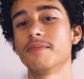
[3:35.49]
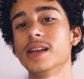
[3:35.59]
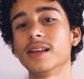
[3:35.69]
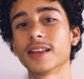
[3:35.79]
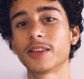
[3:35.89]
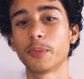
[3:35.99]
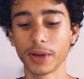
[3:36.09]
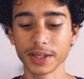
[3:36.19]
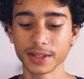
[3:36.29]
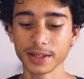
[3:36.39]
meaning that the
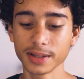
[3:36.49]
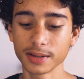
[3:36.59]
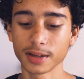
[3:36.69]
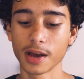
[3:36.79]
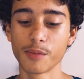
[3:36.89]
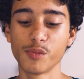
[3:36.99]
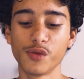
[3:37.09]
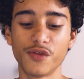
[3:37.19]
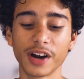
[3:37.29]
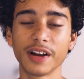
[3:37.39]
pistons
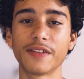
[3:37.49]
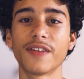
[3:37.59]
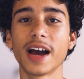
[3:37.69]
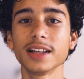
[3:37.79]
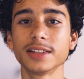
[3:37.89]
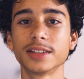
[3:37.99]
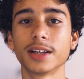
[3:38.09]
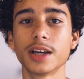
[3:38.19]
move very fast,